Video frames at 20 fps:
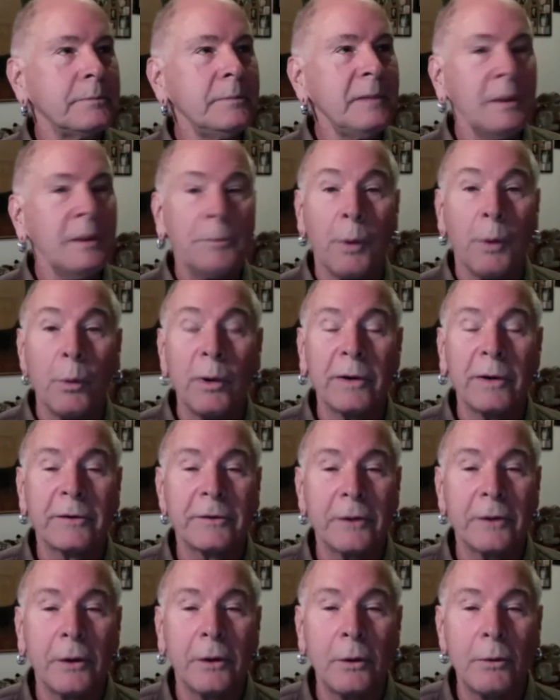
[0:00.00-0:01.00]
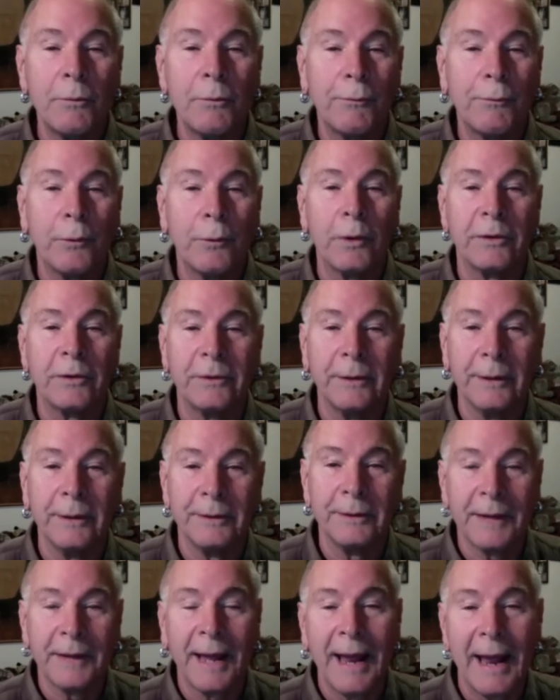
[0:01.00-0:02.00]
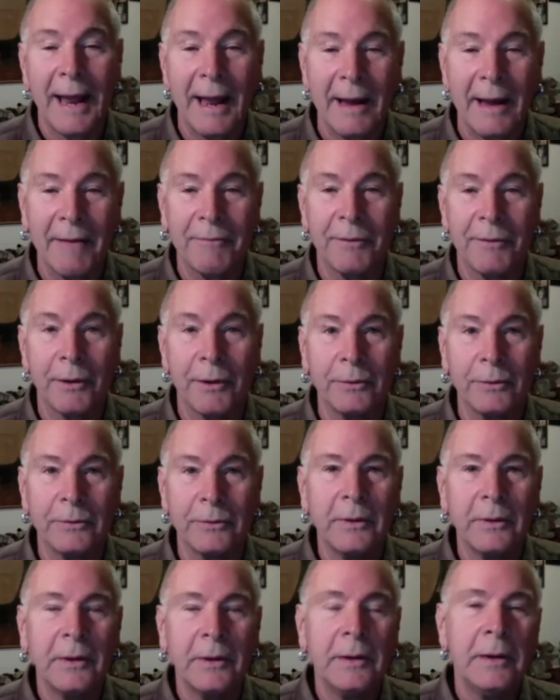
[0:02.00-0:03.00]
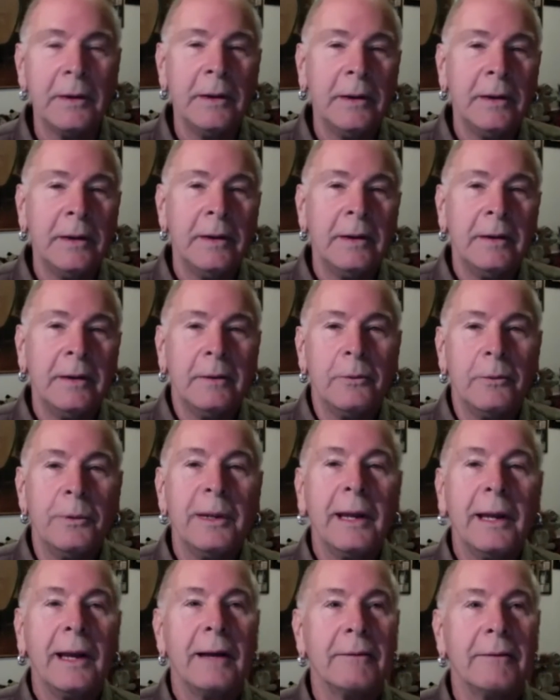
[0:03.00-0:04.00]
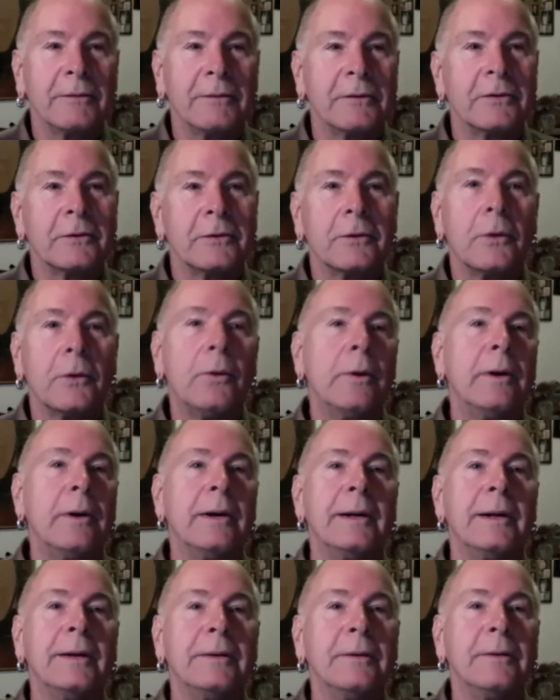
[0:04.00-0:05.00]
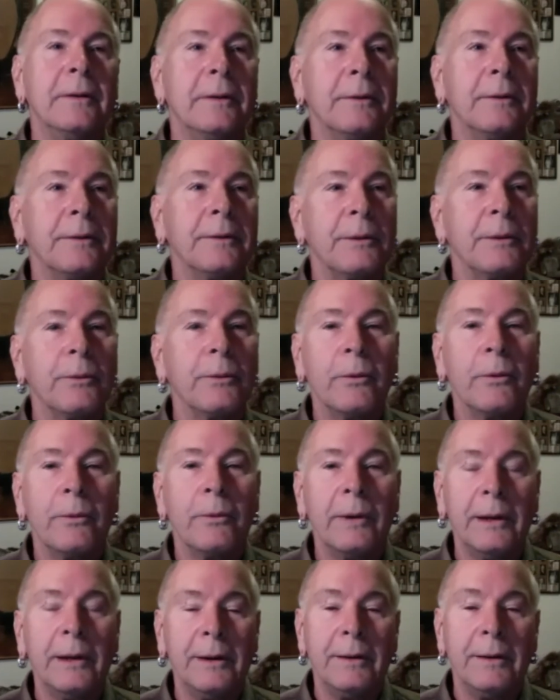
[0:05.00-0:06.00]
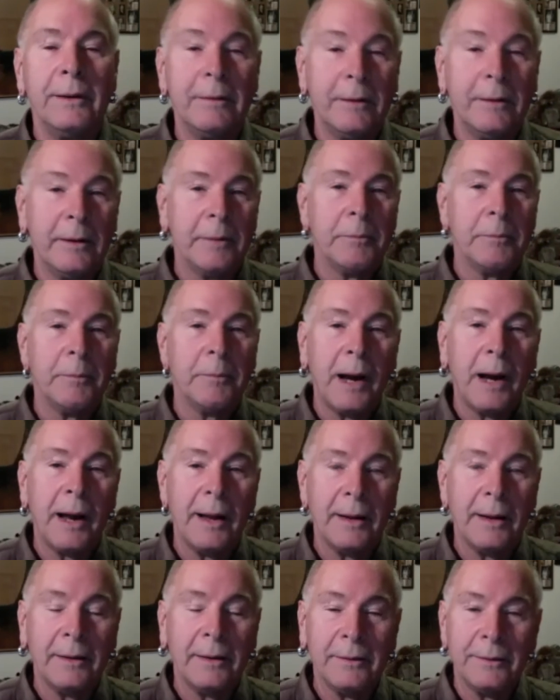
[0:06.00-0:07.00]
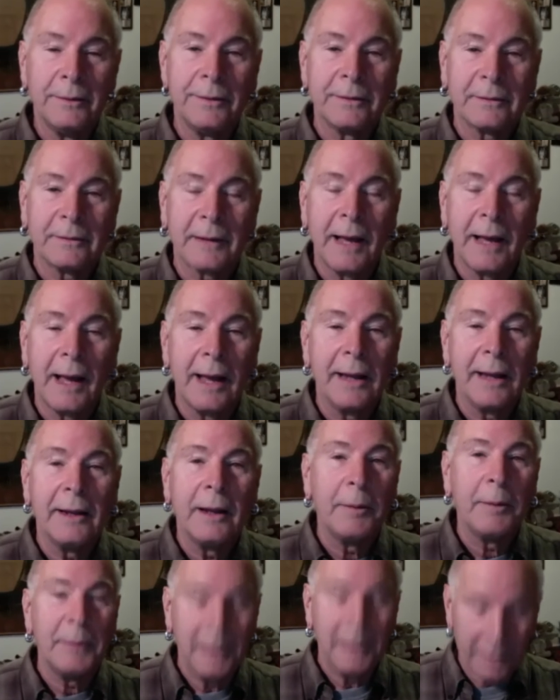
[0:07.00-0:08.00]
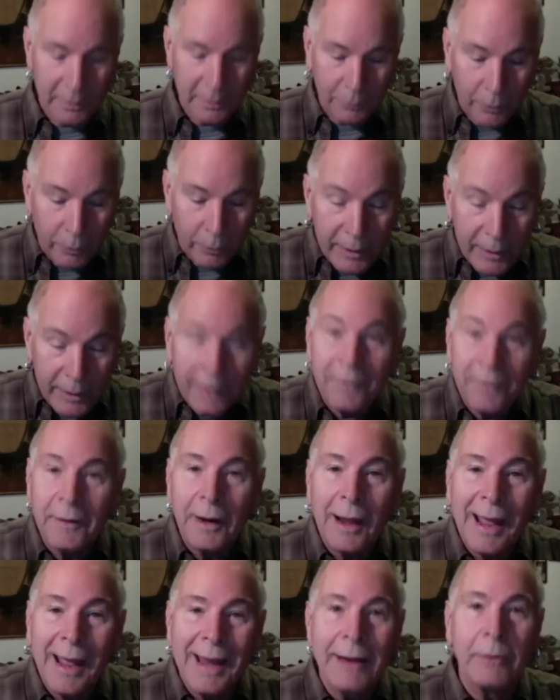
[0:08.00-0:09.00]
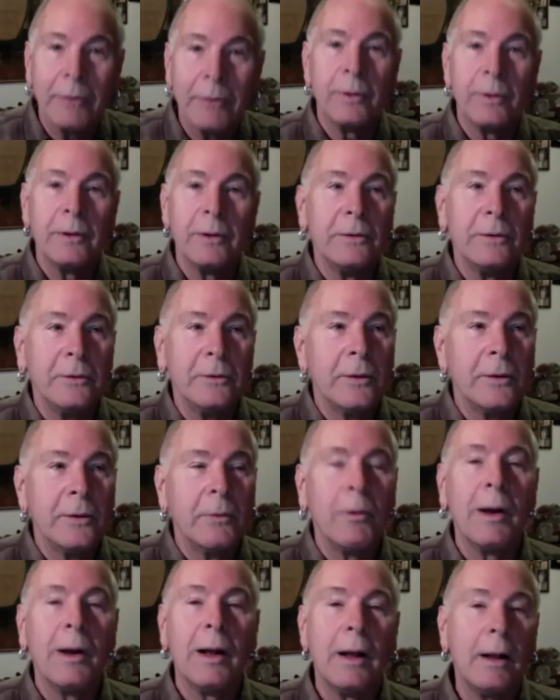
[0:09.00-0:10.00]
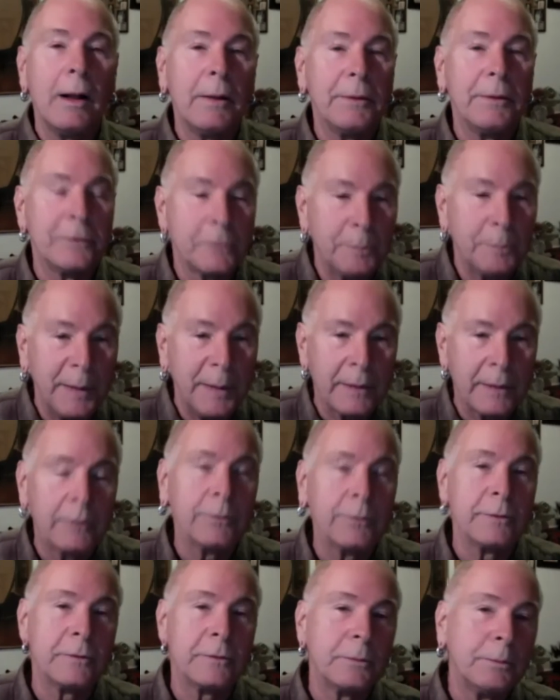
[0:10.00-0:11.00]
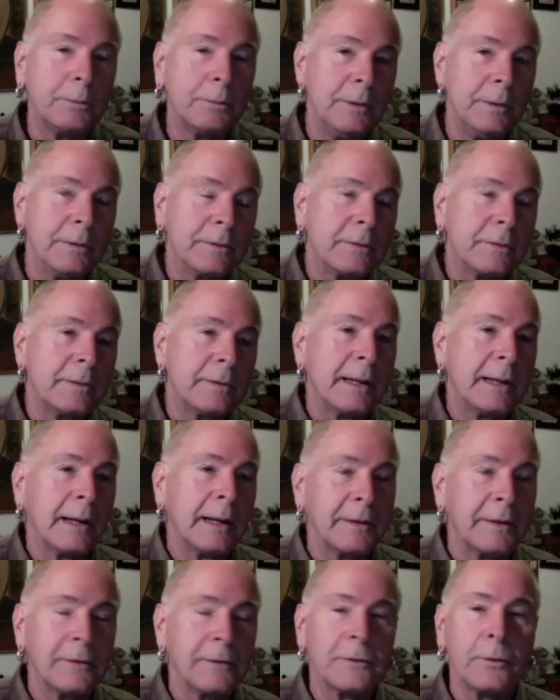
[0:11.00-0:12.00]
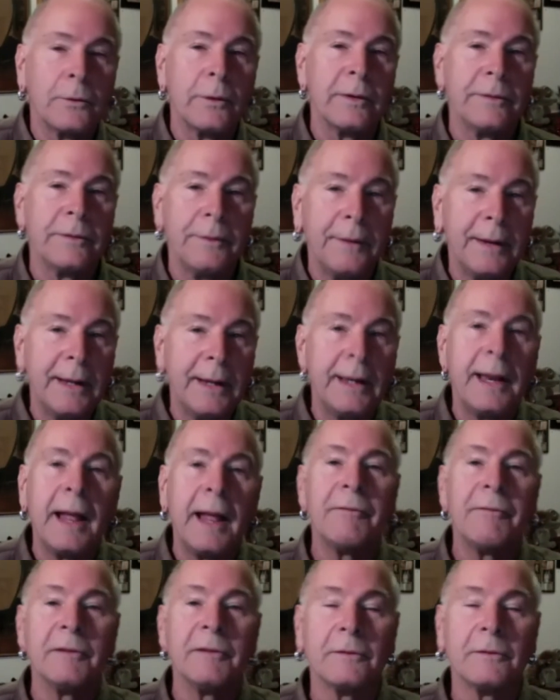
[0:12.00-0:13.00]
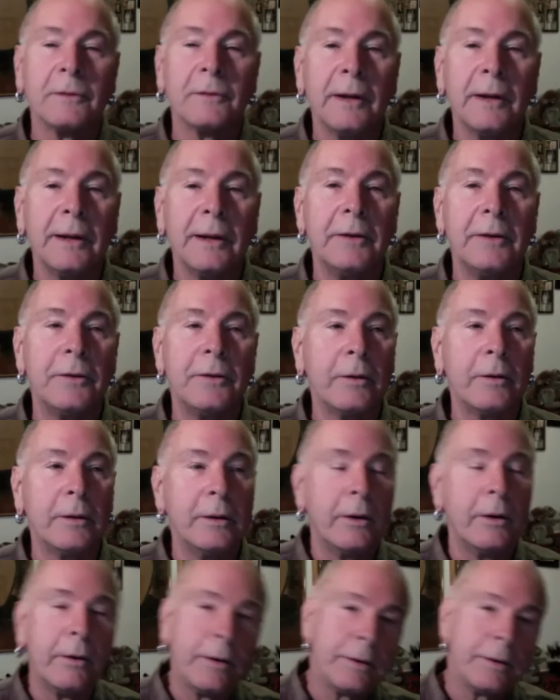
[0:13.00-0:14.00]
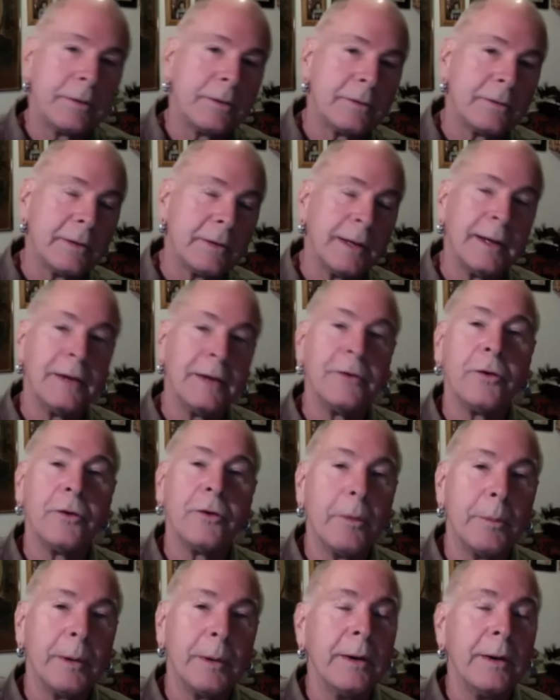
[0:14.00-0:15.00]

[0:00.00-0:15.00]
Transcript: we're so fortunate to have those. We have stories, that were written by this guy. That were written in the language while the speaker was, telling the stories, and then he'd have his son and her son interpret.